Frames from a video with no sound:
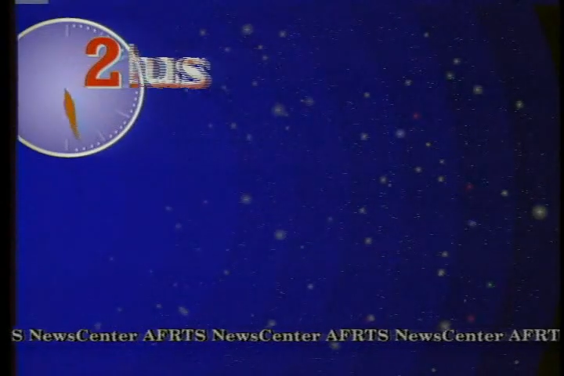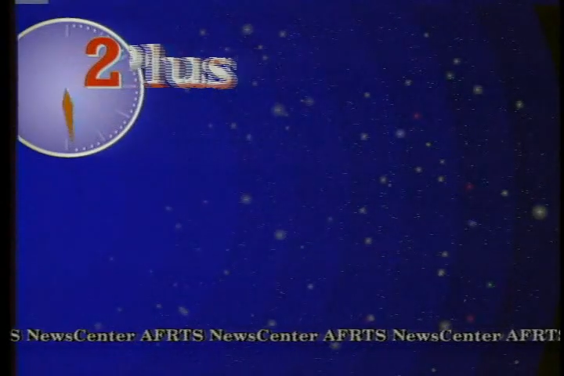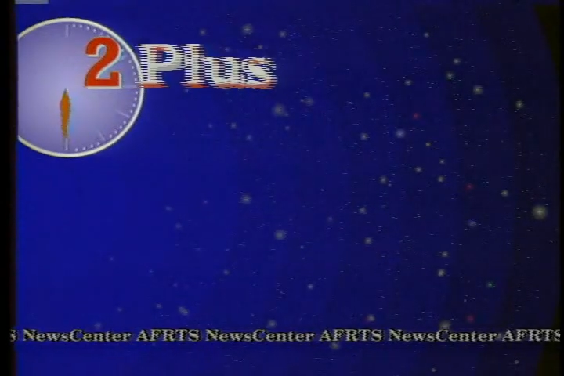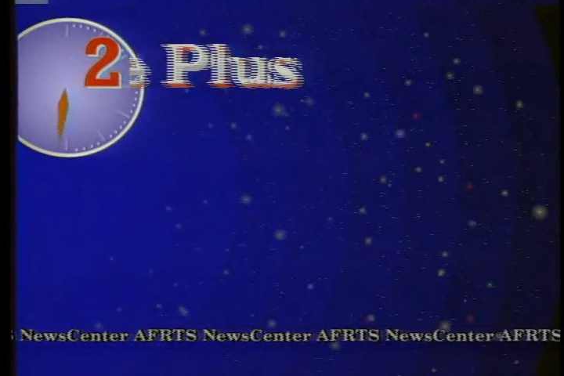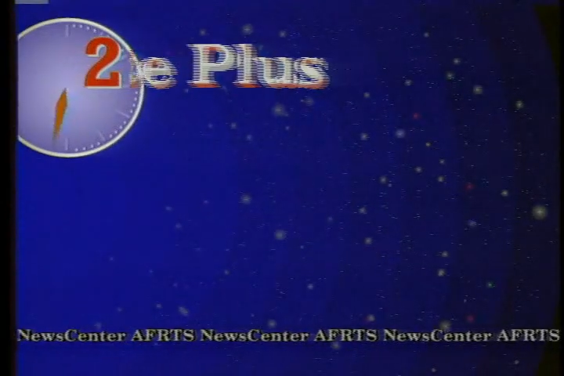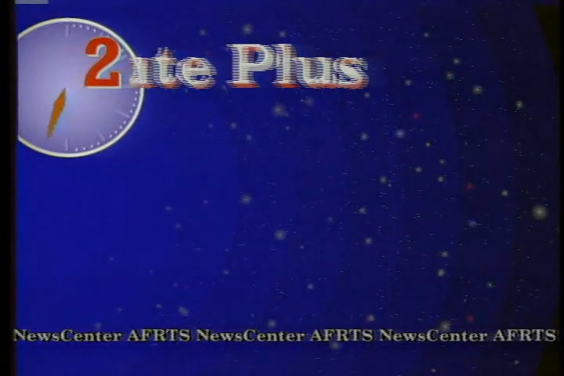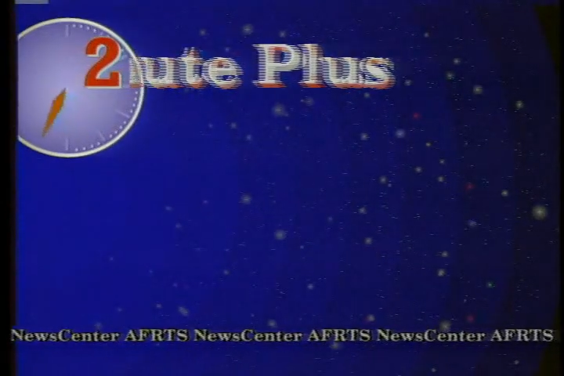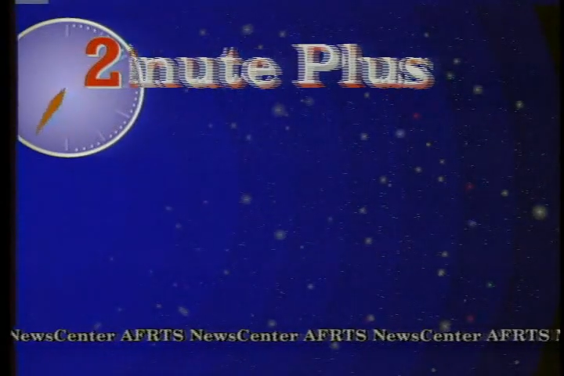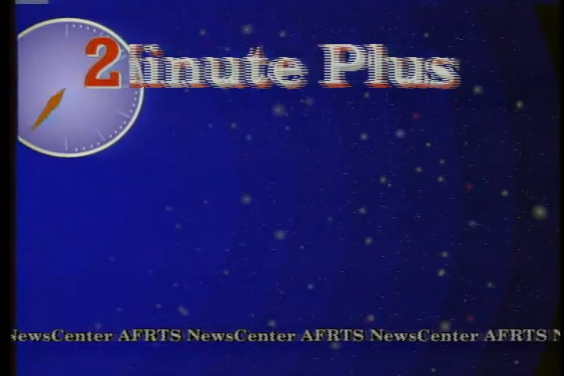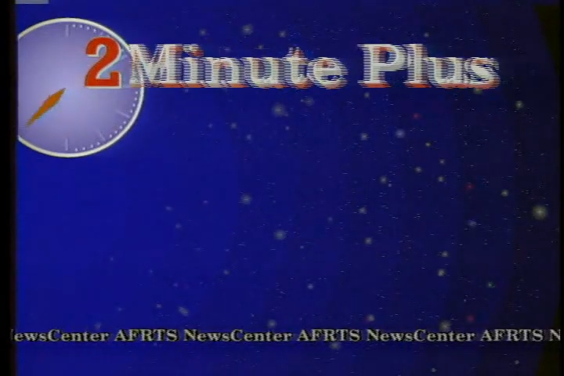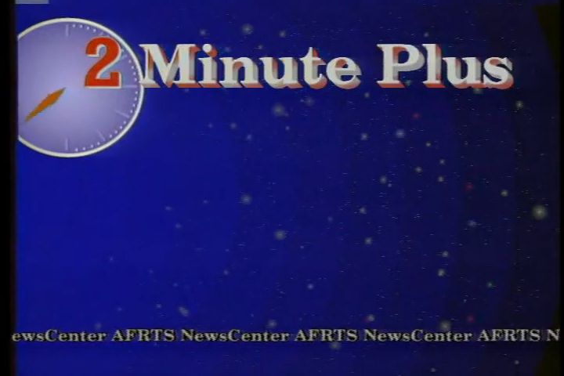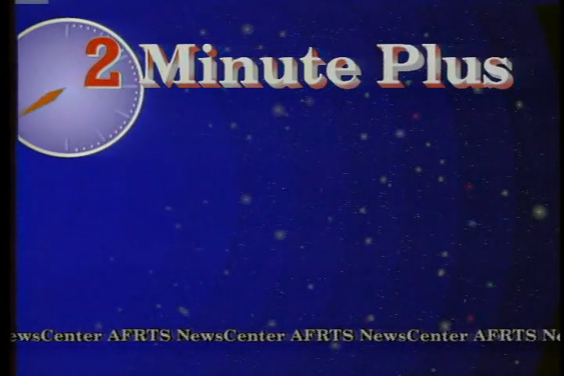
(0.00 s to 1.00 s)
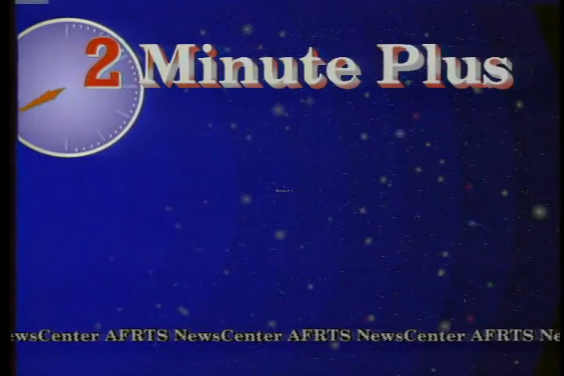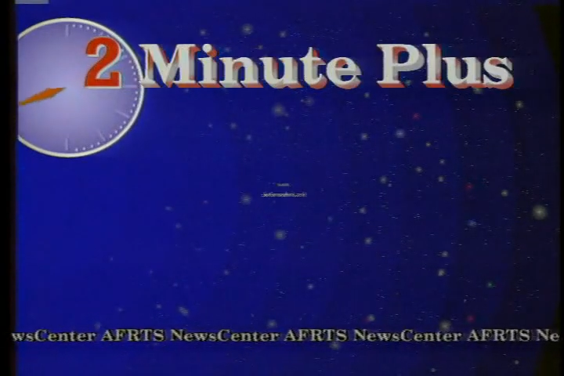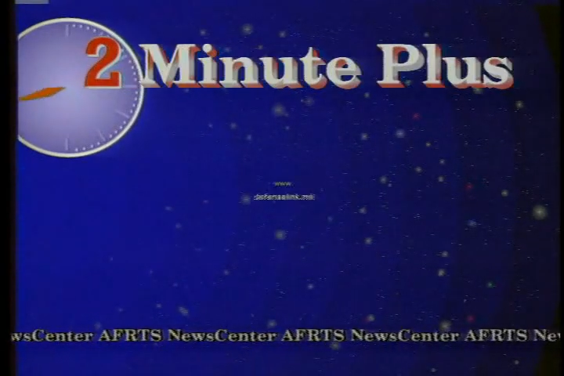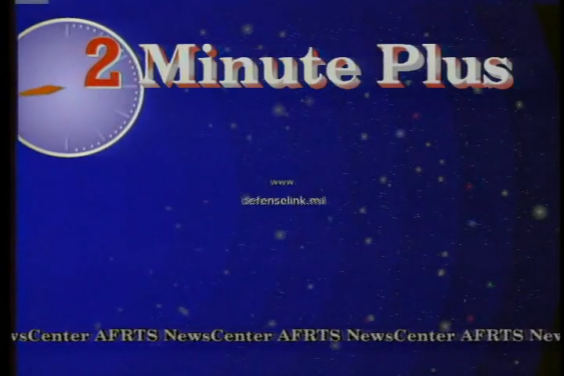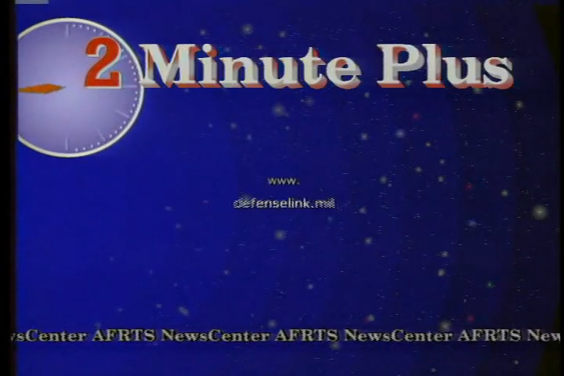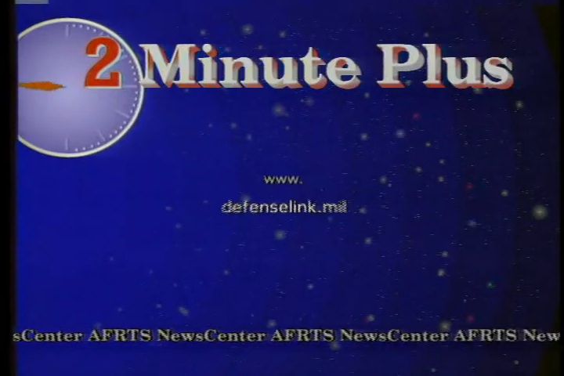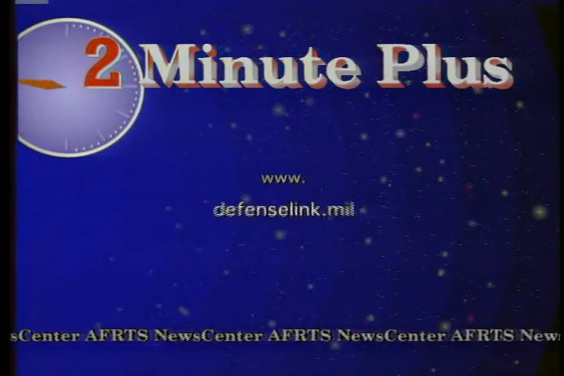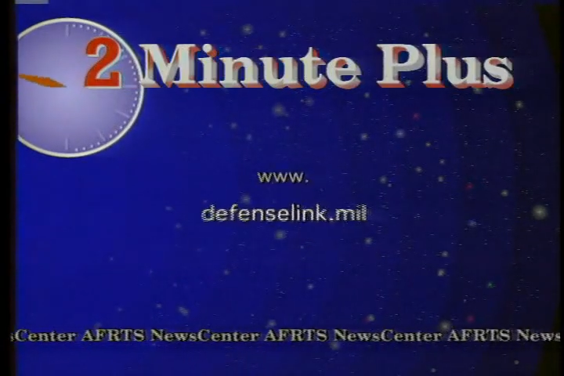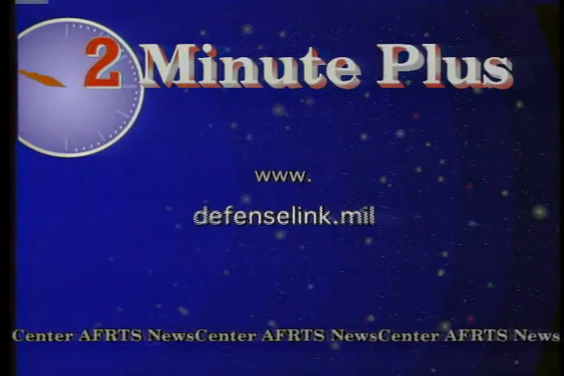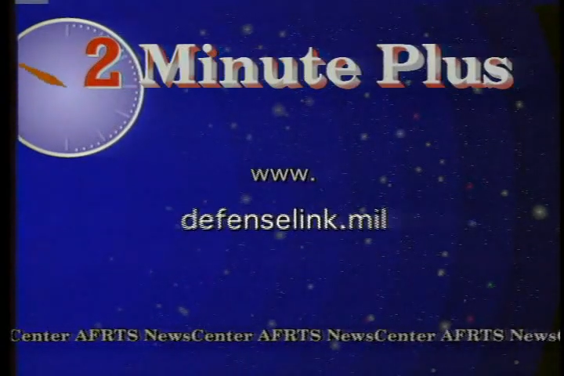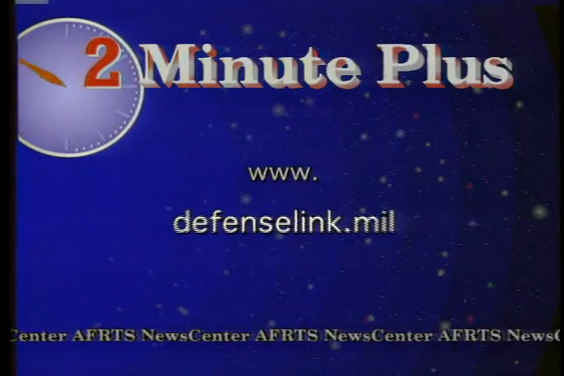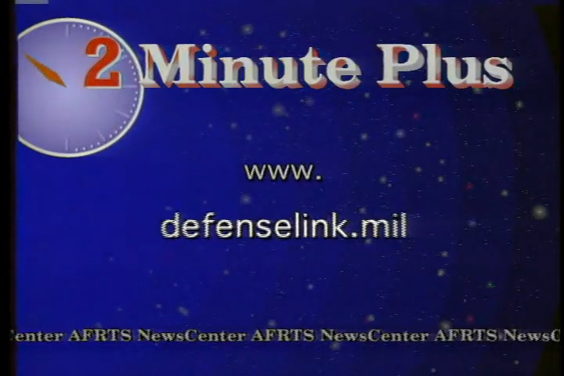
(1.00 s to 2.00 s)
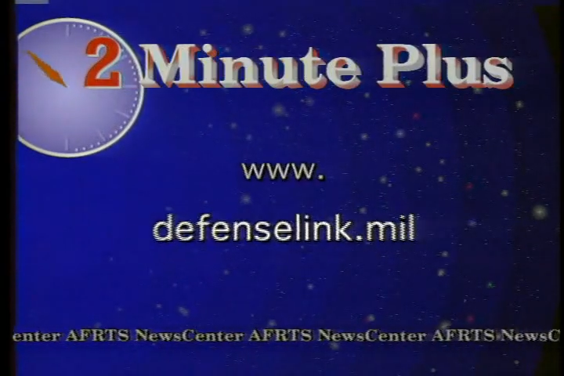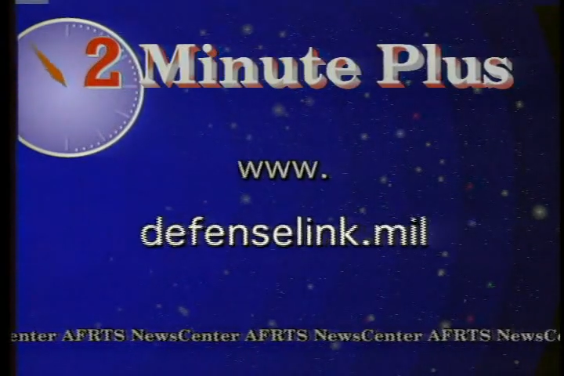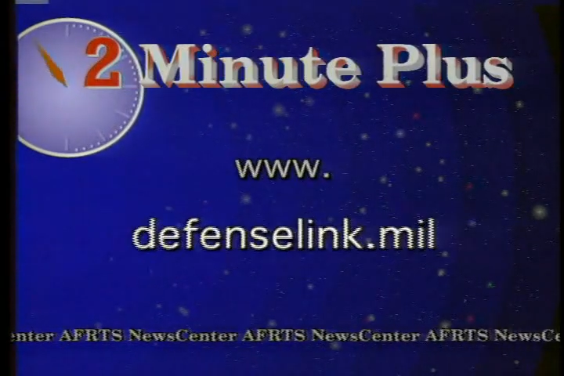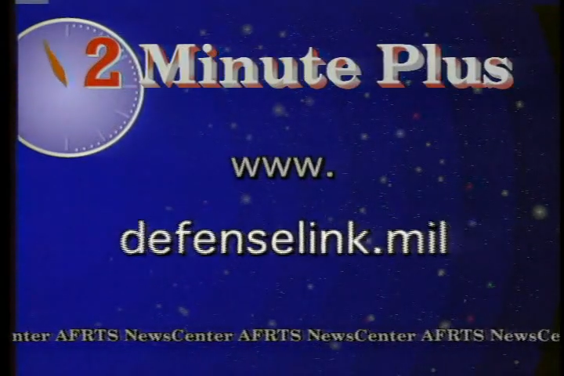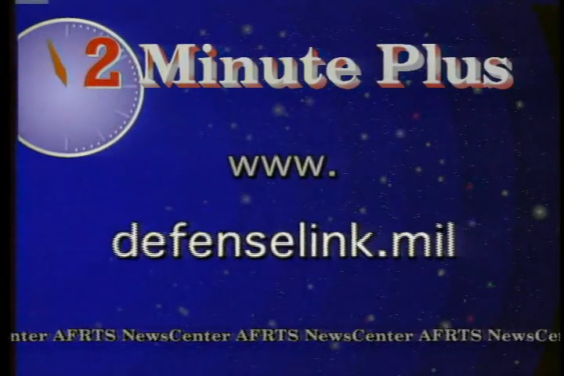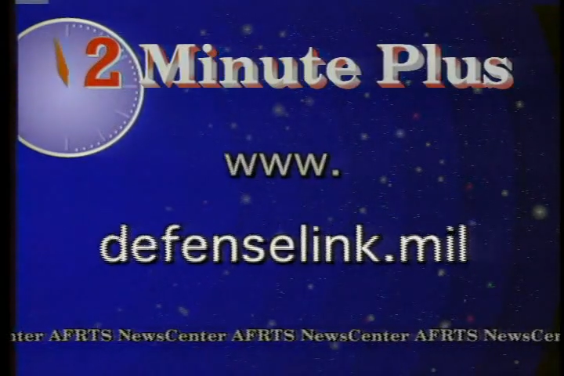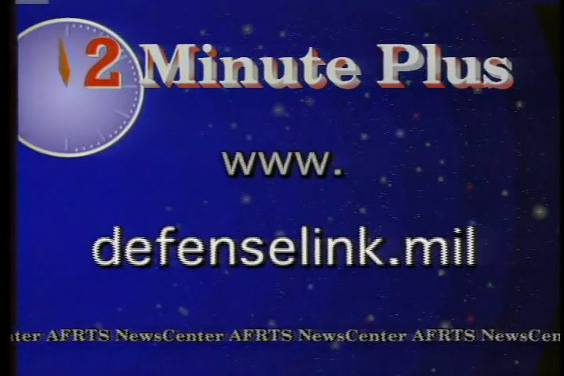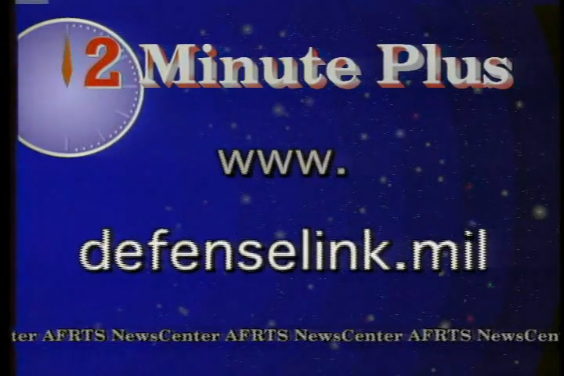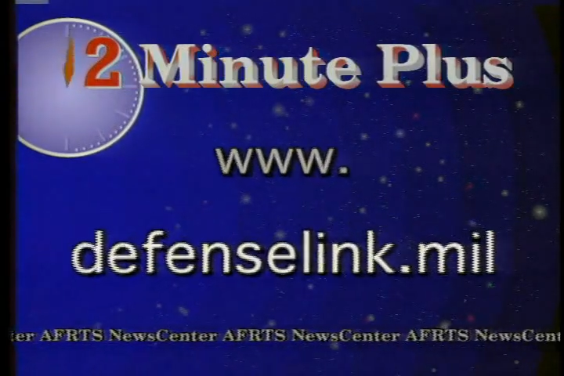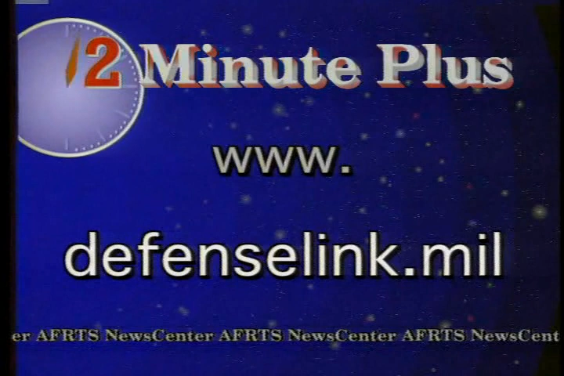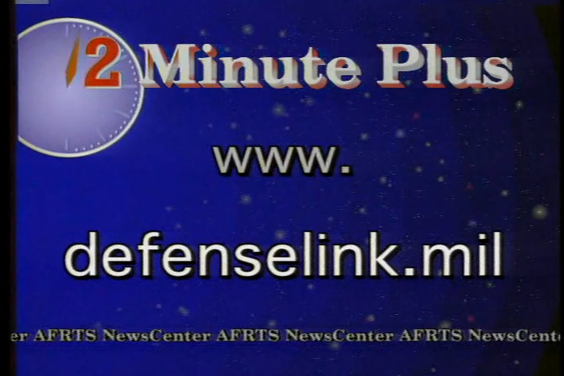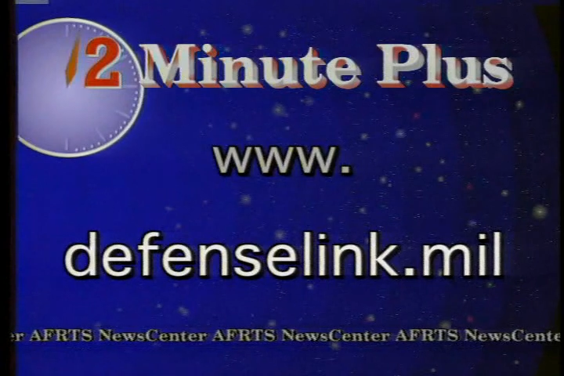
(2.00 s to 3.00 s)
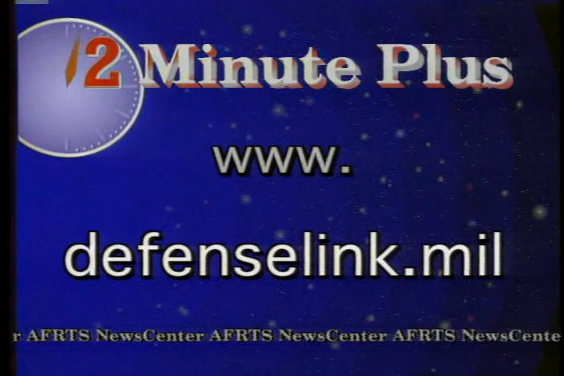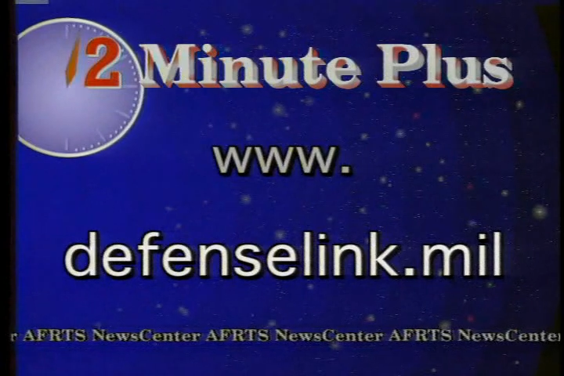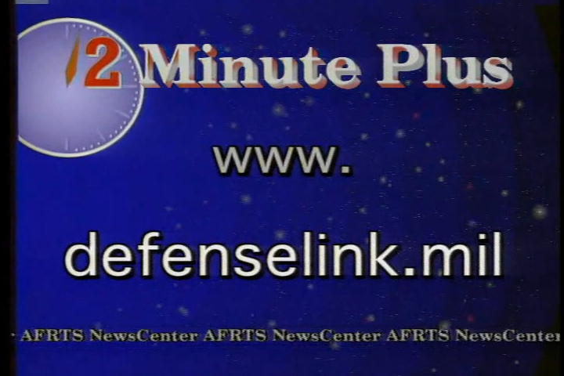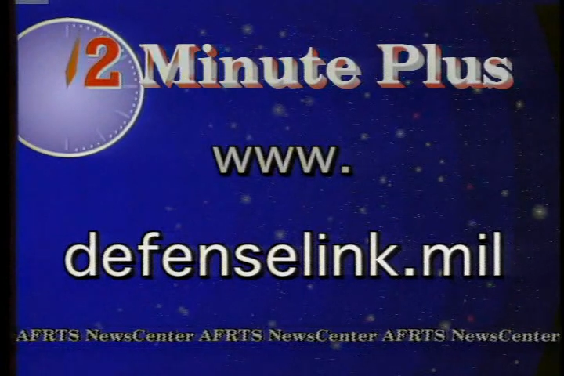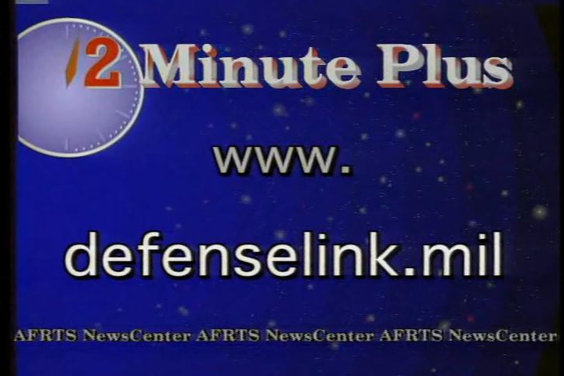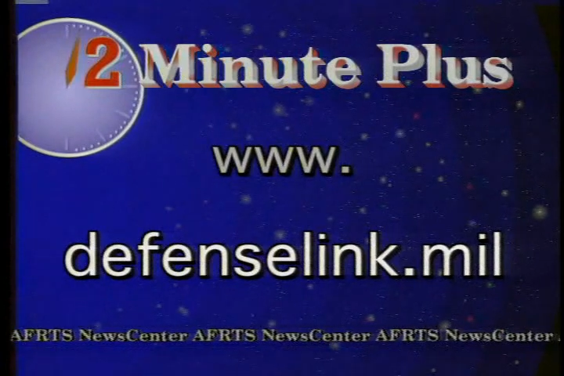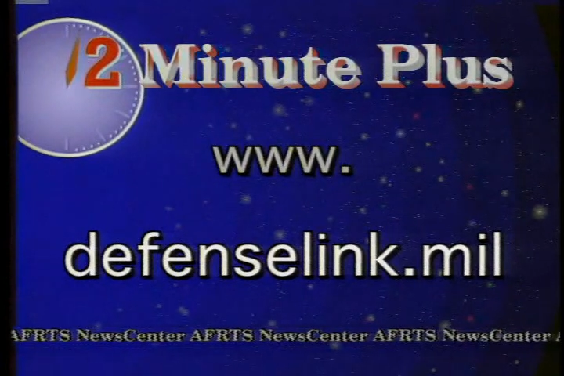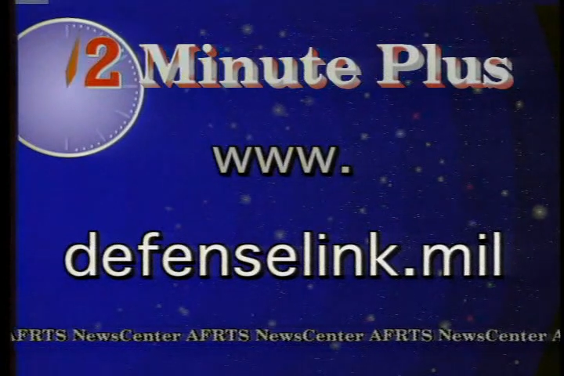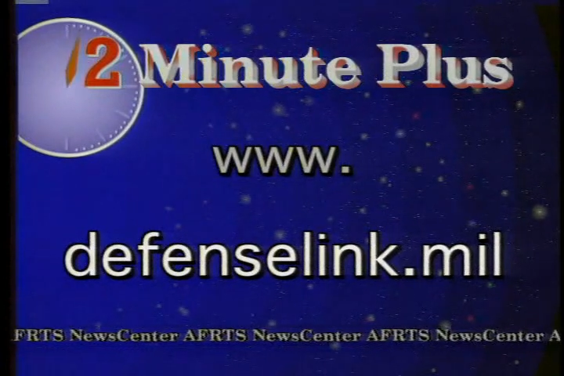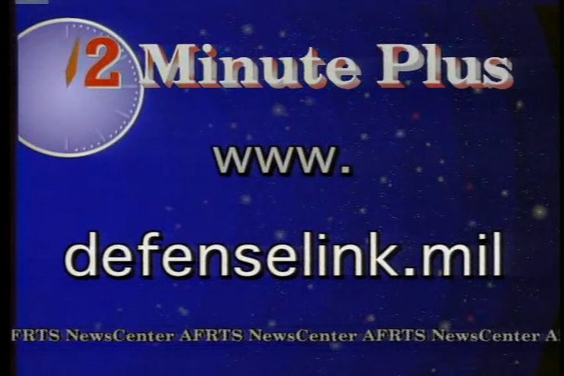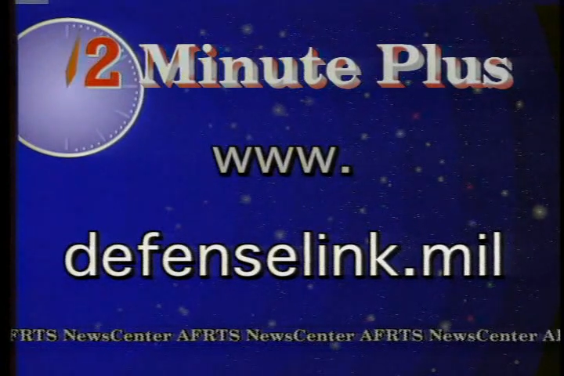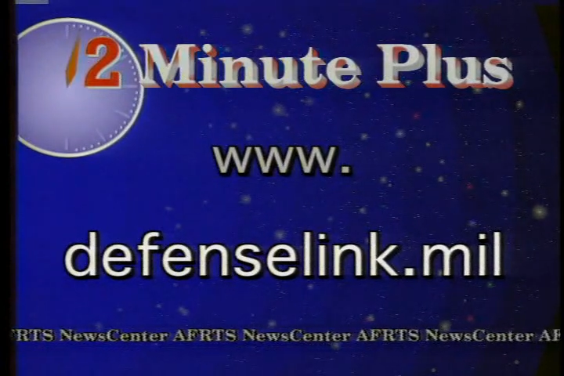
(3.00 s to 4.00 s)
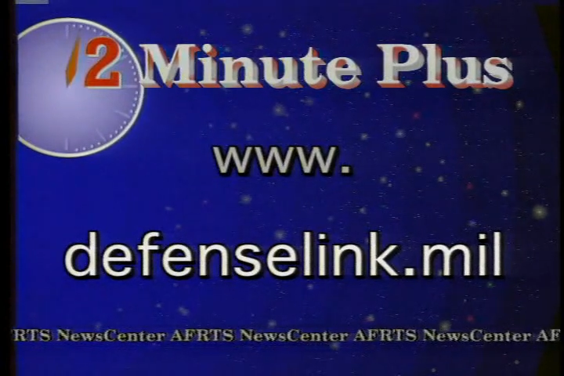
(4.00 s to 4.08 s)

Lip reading: [unreadable: no face in view]